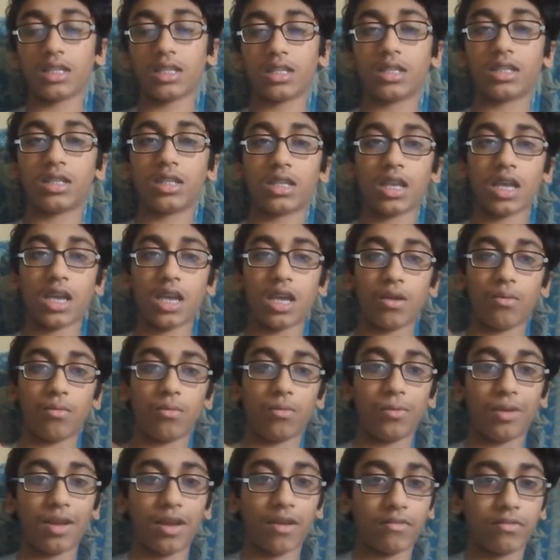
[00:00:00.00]
say
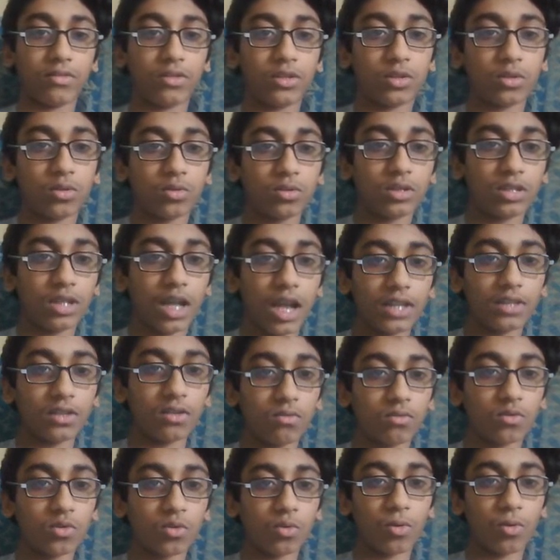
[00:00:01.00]
we have two
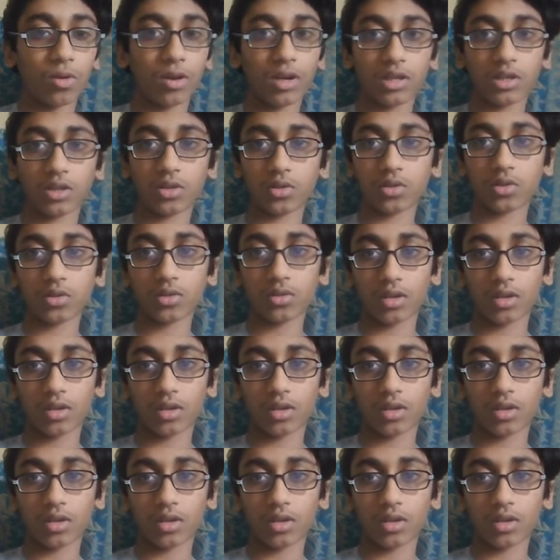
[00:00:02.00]
sides of 20.